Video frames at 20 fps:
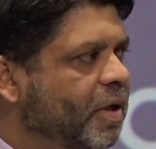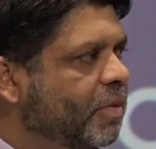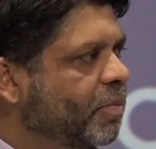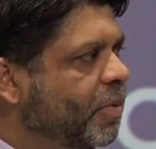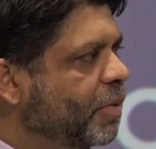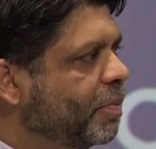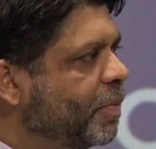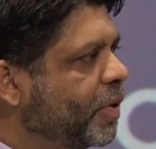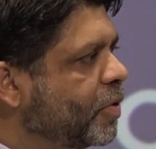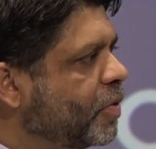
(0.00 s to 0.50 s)

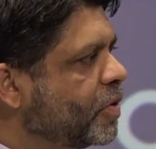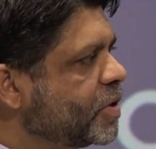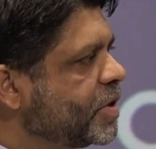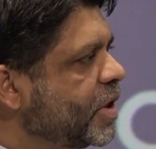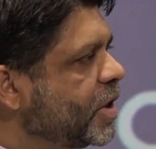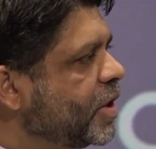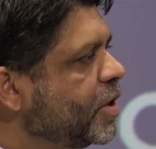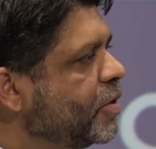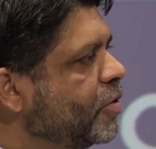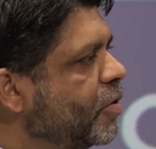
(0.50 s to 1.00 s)
but because
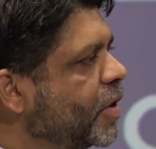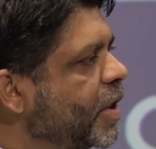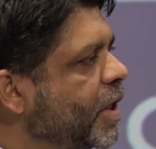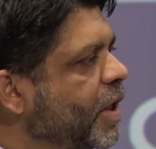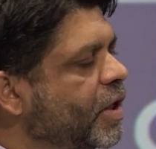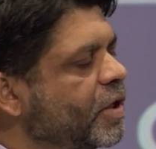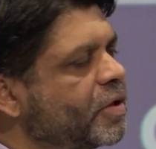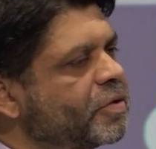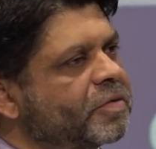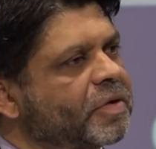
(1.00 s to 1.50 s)
they did not
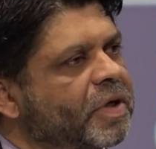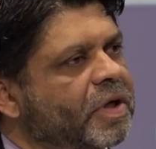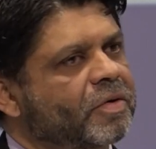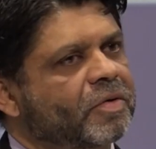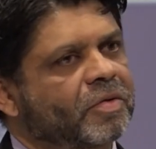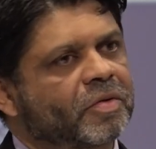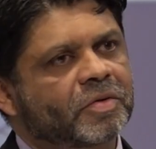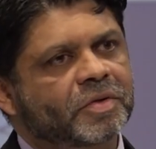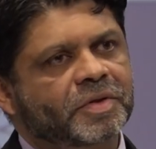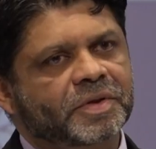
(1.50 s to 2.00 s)
get into that
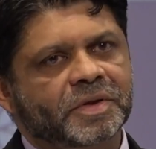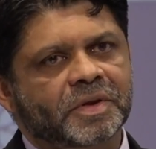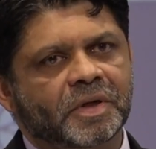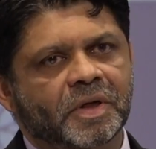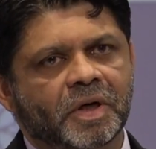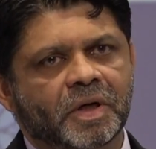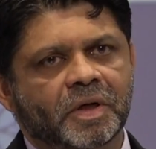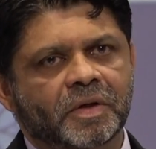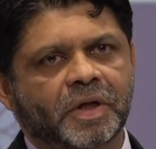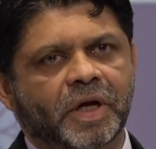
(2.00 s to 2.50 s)
course,
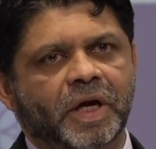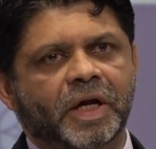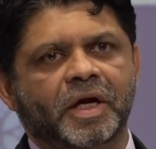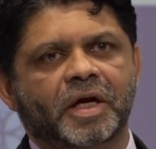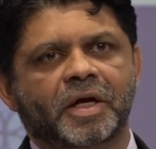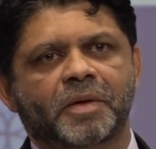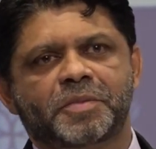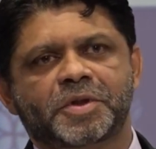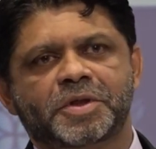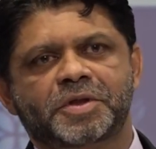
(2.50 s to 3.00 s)
they
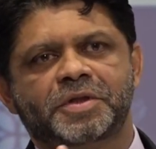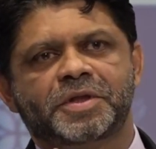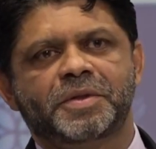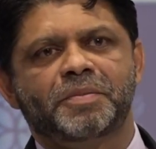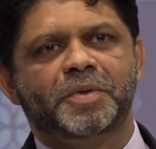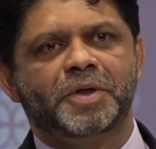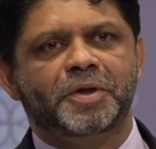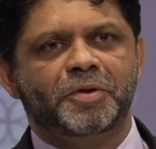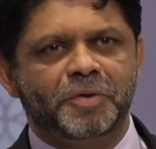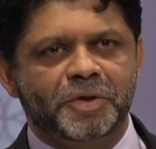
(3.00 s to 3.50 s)
ended up just
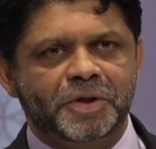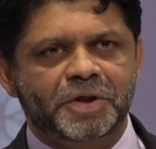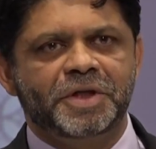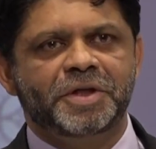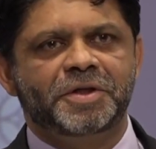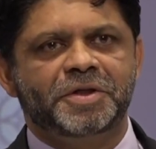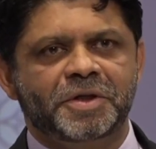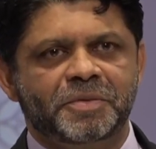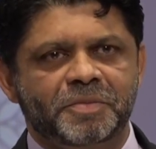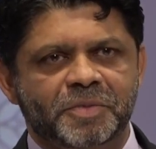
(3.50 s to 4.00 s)
simply doing
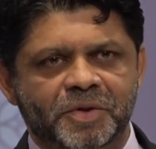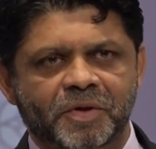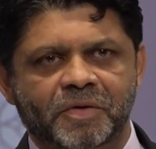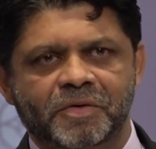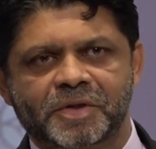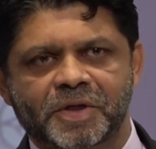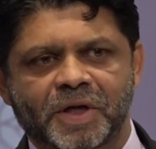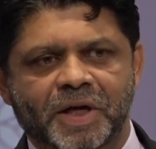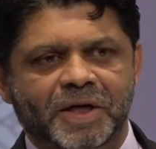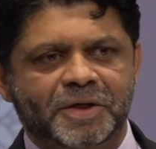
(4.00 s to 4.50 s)
teaching, because that
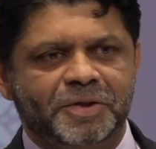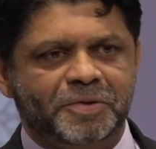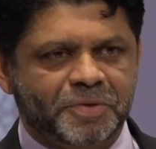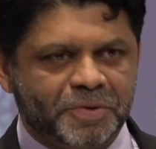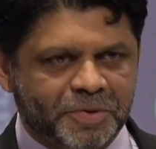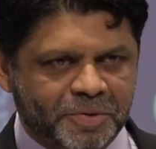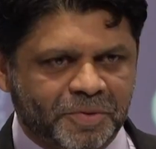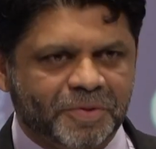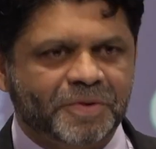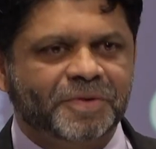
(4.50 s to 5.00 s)
is the last
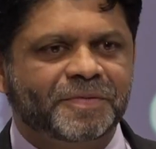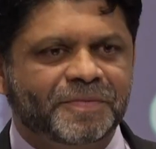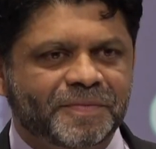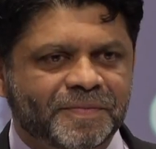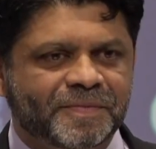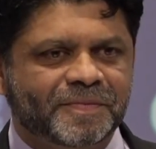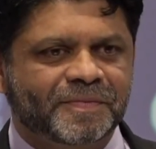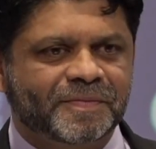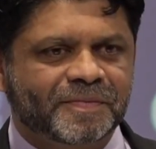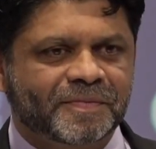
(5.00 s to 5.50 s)
resort.
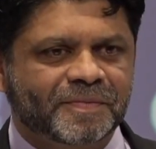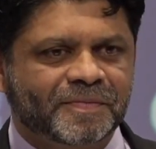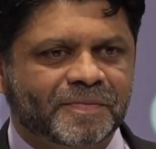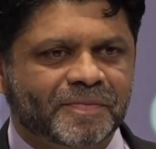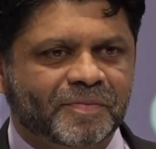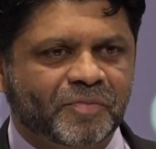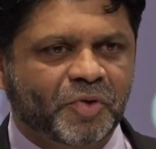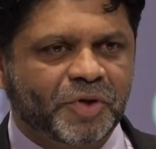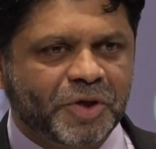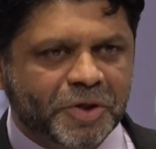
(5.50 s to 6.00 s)

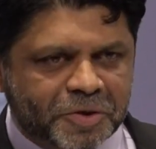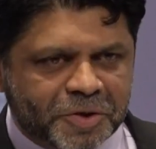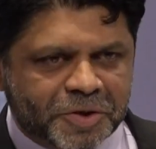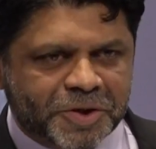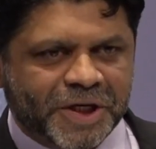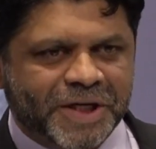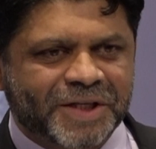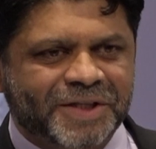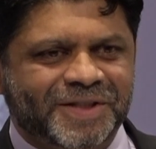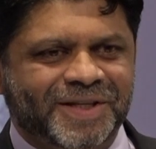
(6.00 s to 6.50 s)
We need to
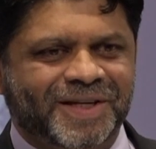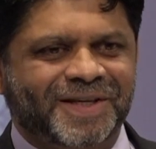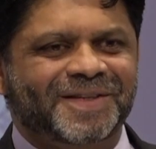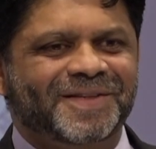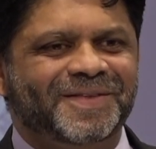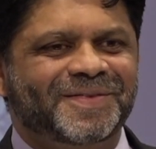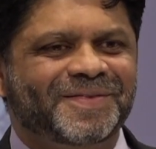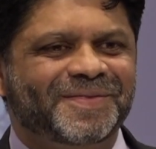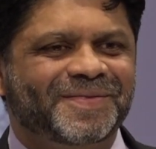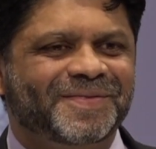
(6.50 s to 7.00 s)
change that
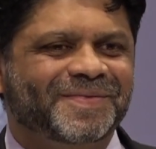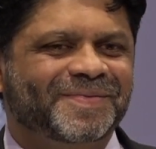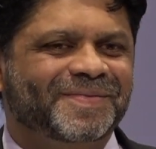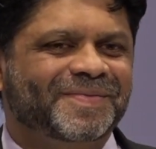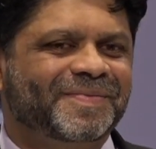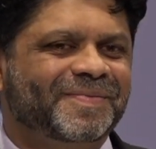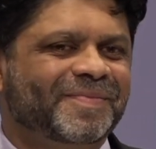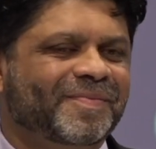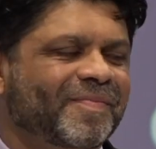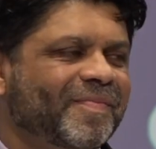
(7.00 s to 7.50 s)

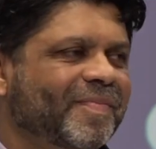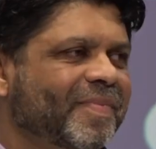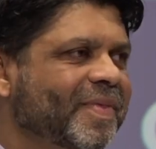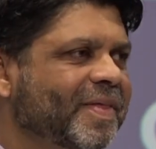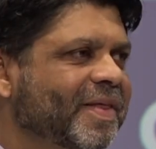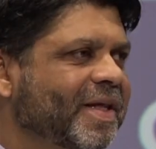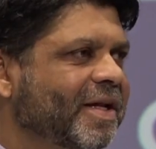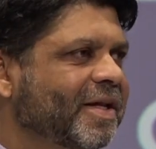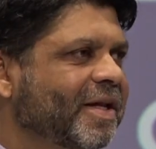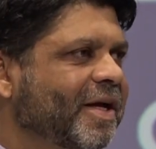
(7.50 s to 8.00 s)

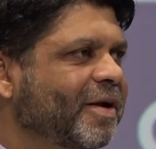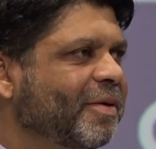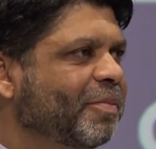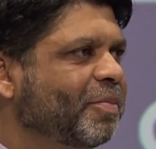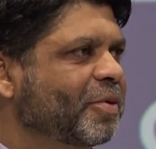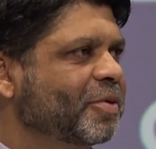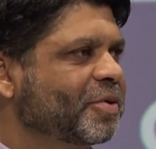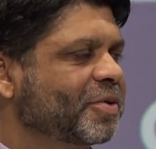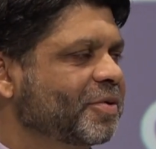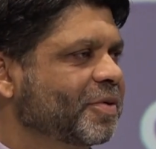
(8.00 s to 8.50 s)

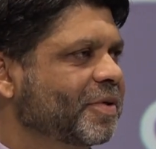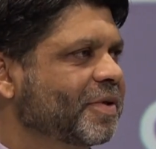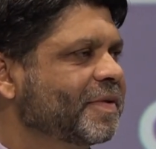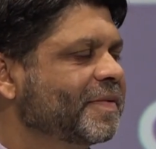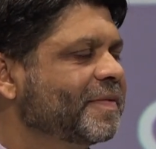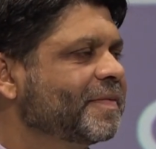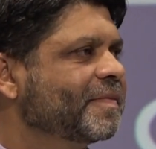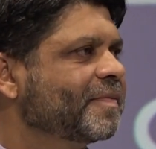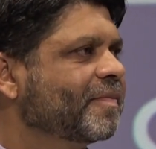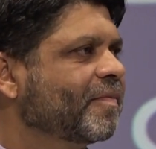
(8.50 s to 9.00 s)
approach to it.
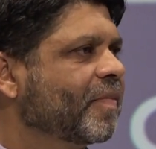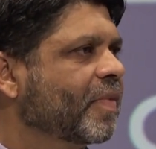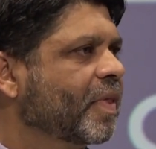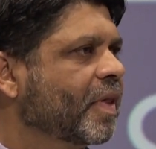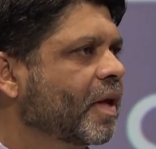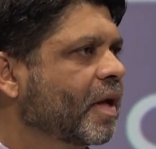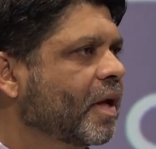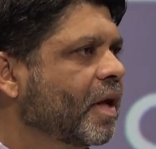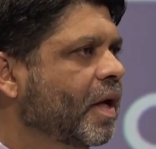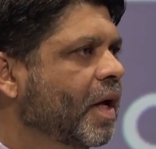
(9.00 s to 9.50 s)

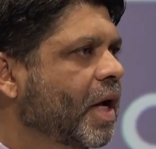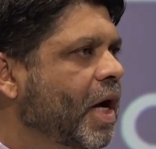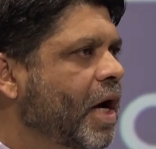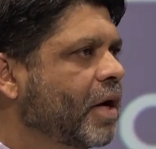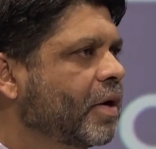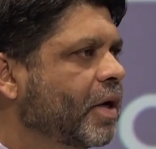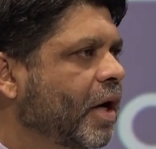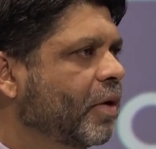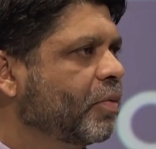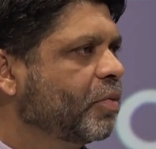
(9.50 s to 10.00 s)

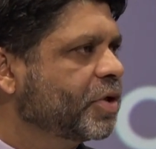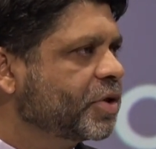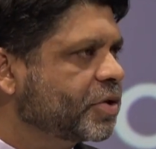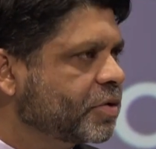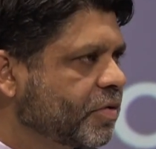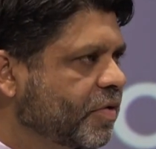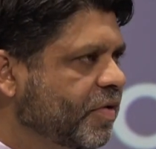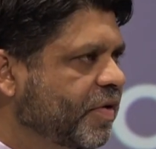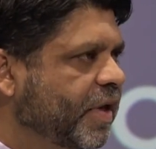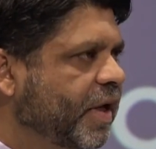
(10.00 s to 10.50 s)
I wish
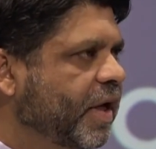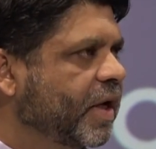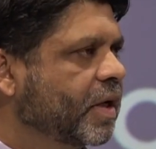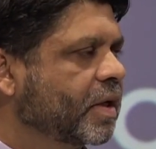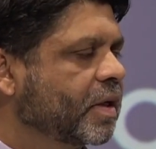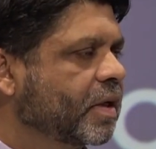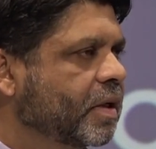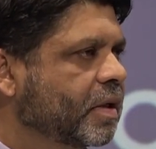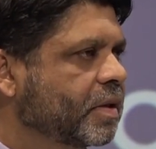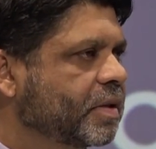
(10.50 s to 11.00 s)
to
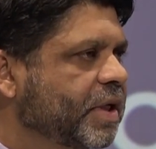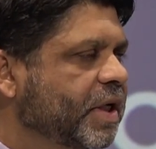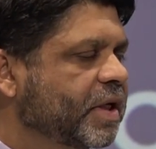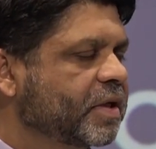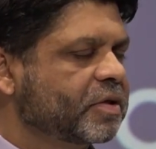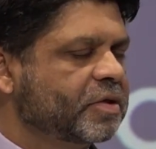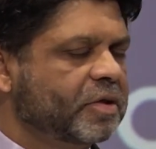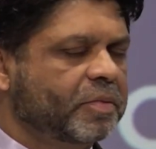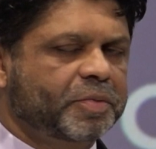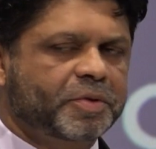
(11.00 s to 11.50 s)
take
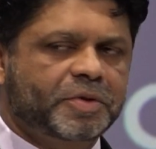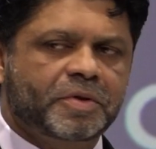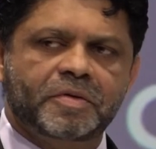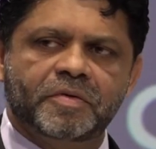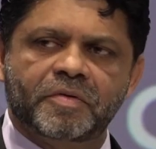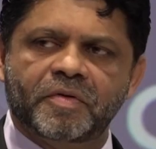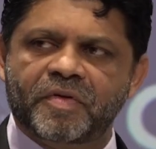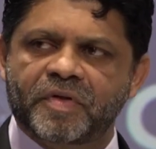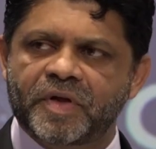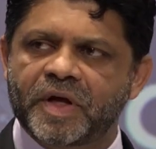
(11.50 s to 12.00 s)
this
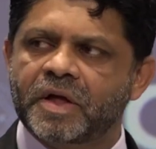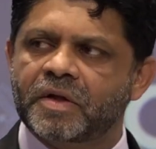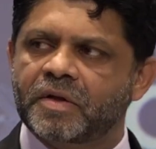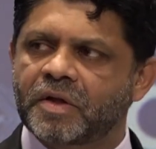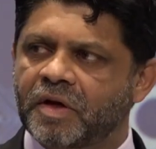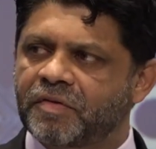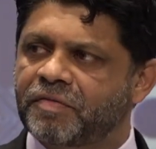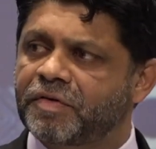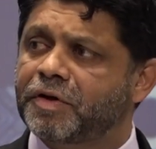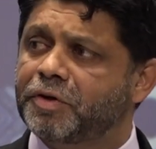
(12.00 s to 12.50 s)
opportunity to thank
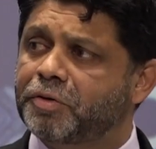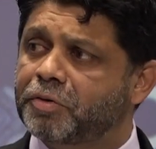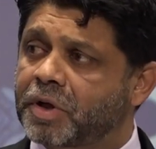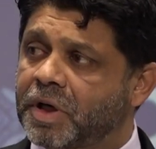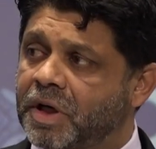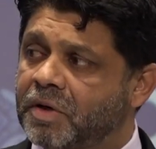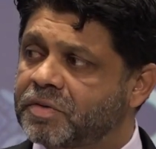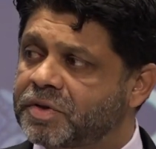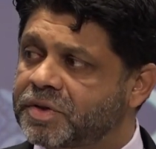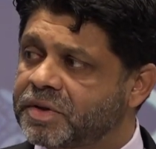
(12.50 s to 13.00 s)
the FNU
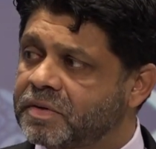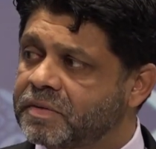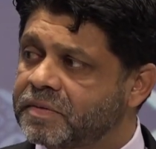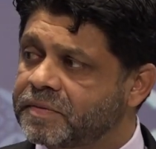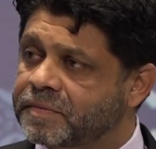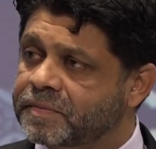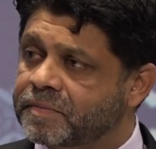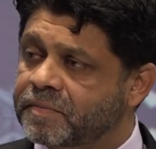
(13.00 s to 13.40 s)
Council.